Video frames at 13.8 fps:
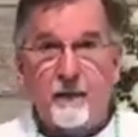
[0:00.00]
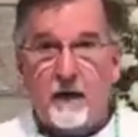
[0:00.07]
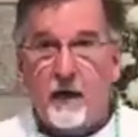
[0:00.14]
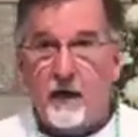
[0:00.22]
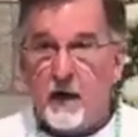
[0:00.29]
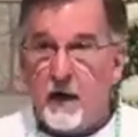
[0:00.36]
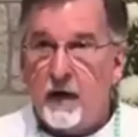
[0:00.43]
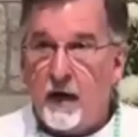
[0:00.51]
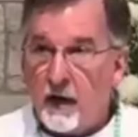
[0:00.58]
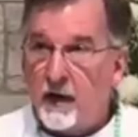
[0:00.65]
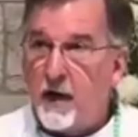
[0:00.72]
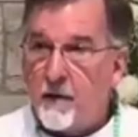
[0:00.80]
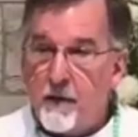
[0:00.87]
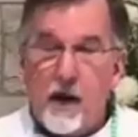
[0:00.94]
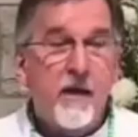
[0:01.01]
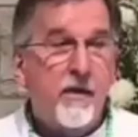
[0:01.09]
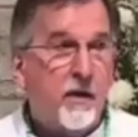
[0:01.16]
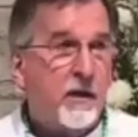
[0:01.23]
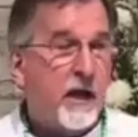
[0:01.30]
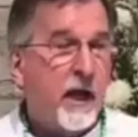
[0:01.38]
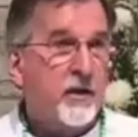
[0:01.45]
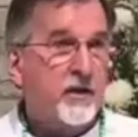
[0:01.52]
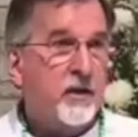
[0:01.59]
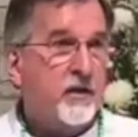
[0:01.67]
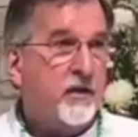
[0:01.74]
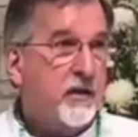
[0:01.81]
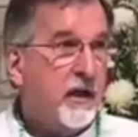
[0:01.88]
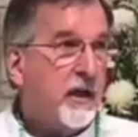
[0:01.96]
On a number of other
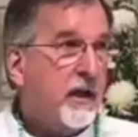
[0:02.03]
occasions,